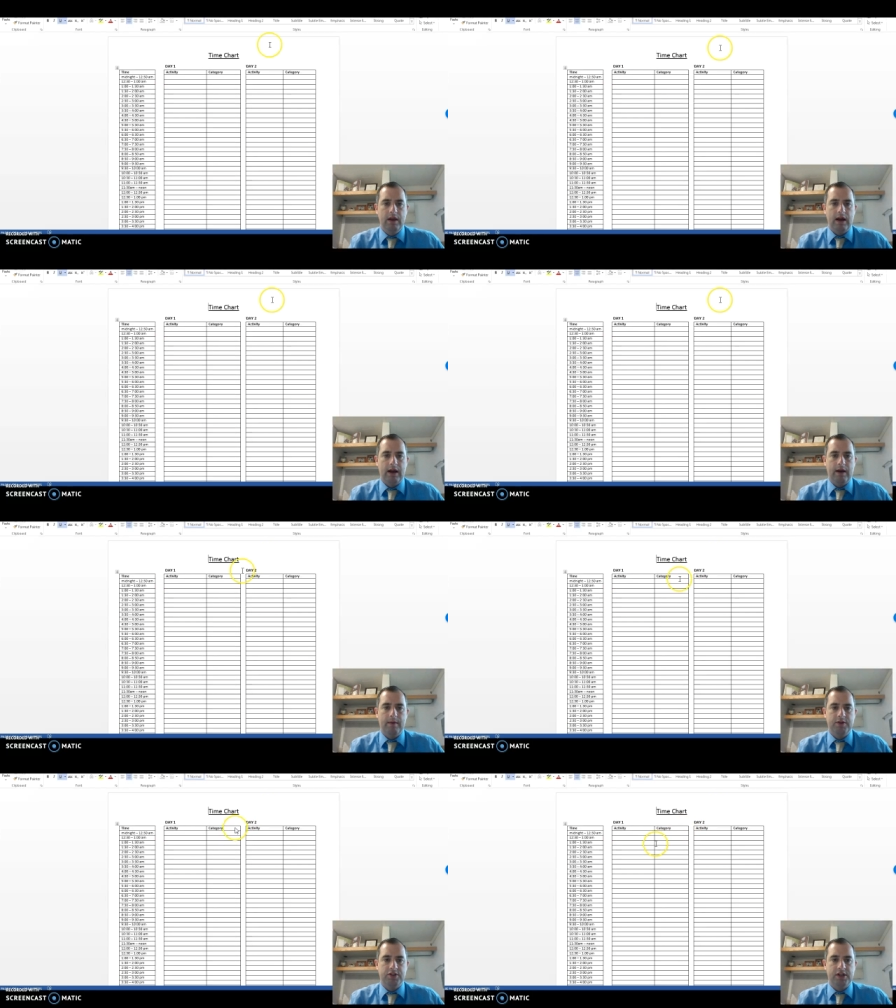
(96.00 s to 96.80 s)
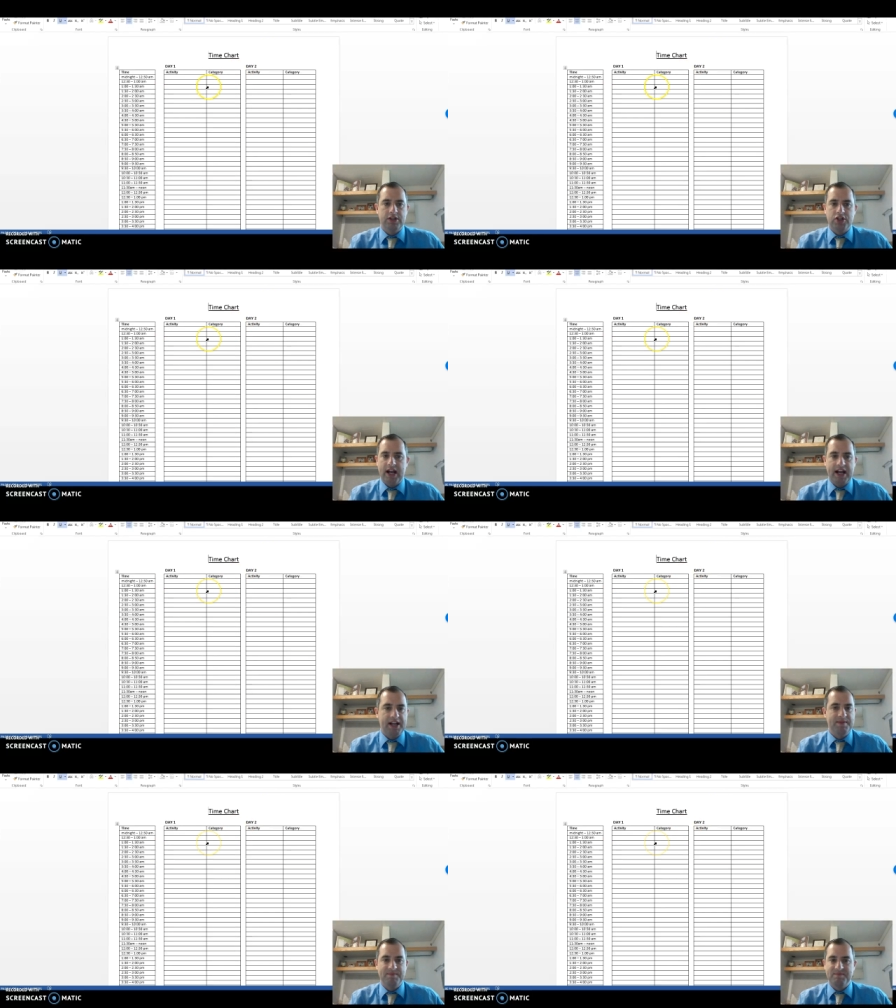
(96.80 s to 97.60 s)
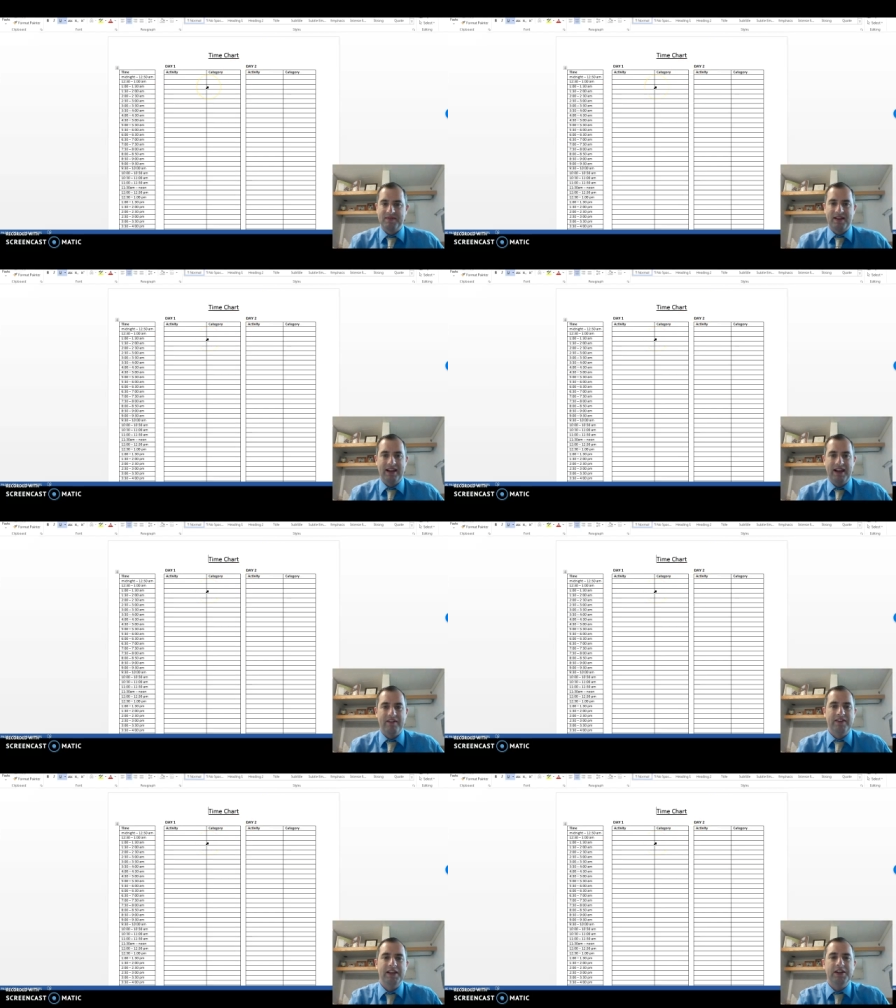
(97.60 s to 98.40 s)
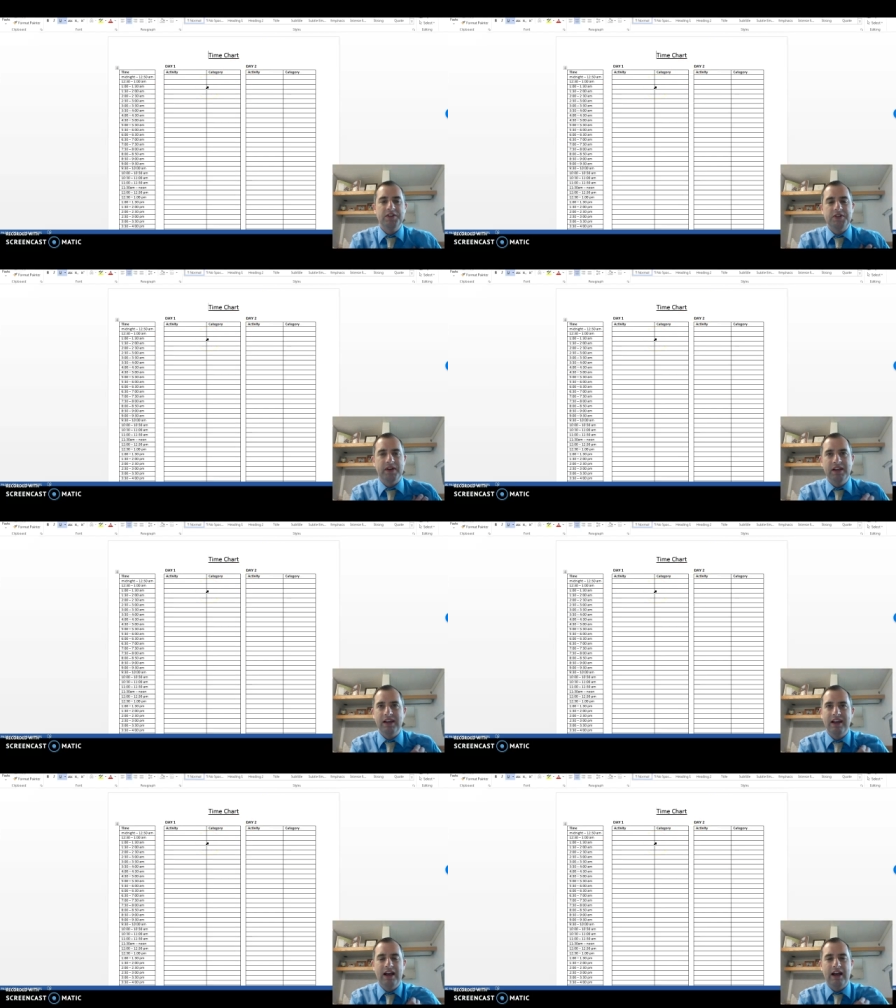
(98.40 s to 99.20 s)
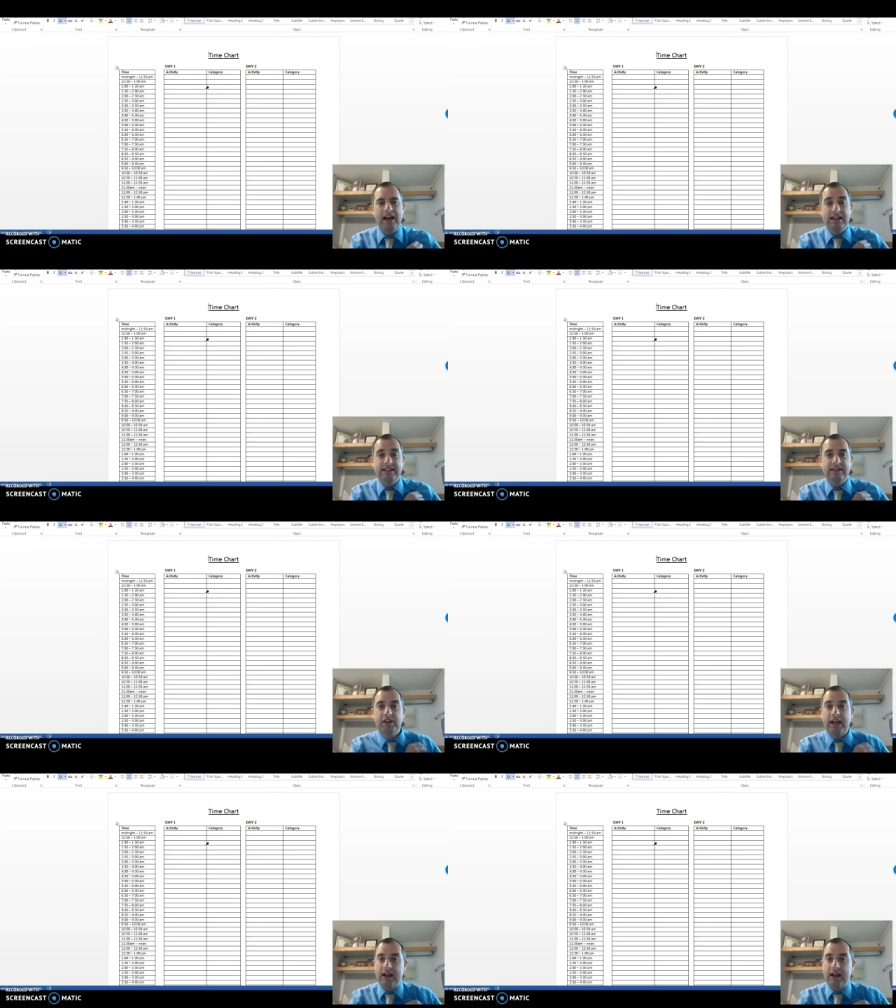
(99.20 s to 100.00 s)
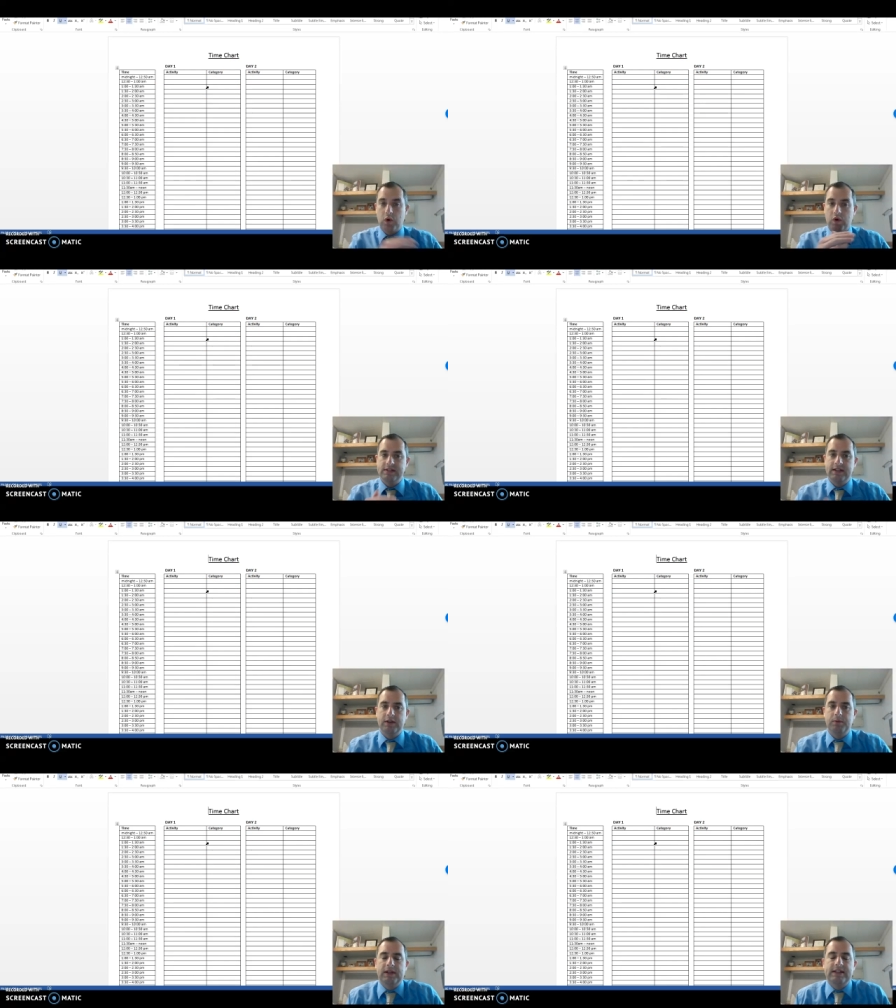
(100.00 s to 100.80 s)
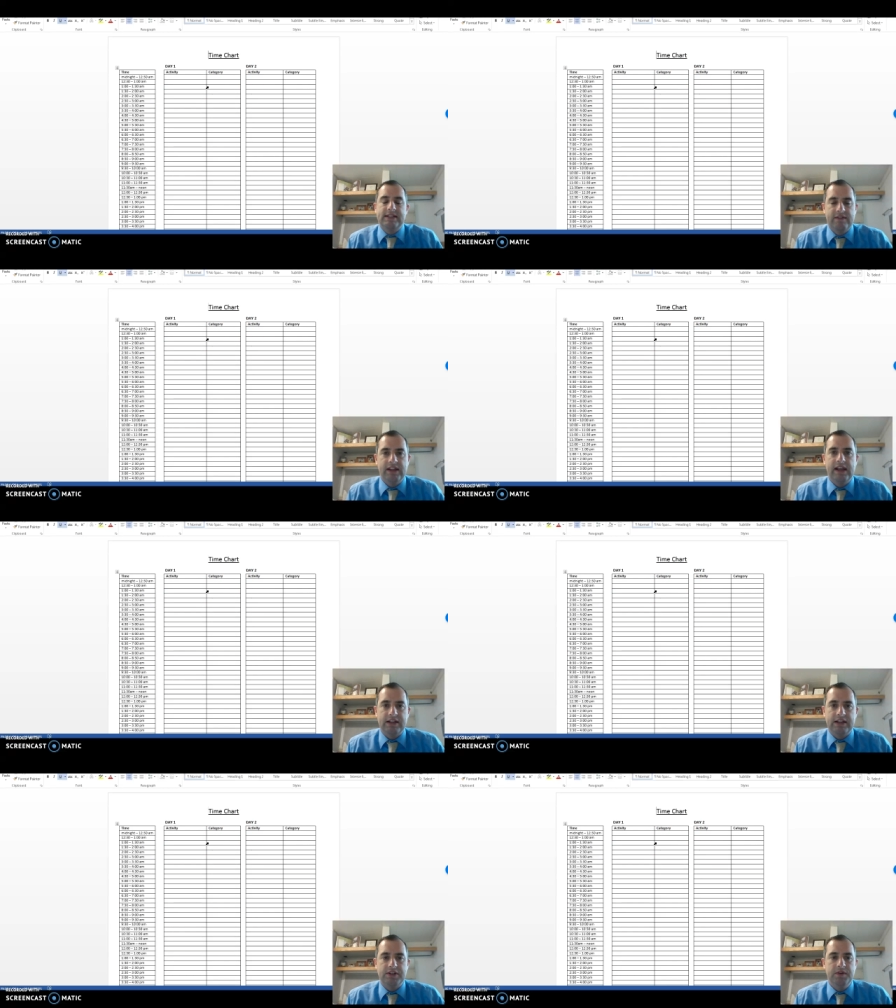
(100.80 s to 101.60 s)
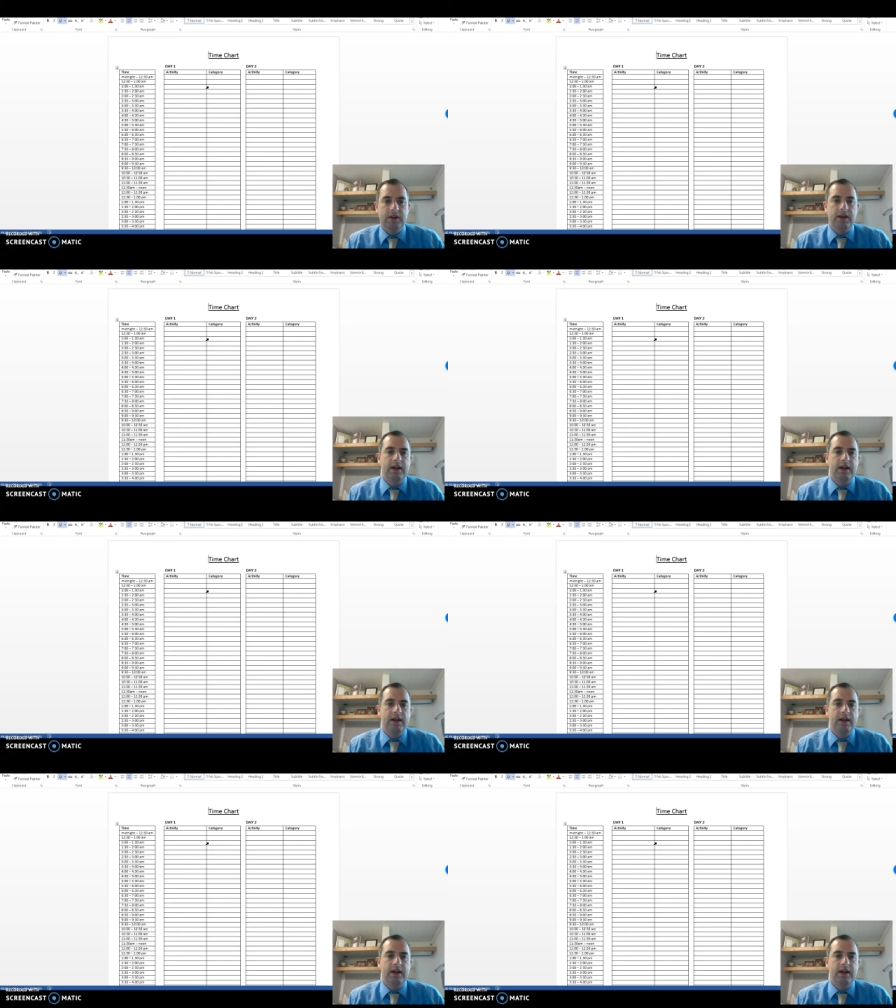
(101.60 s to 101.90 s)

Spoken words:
You're just going to track everything you're doing. It has several categories that you place everything into.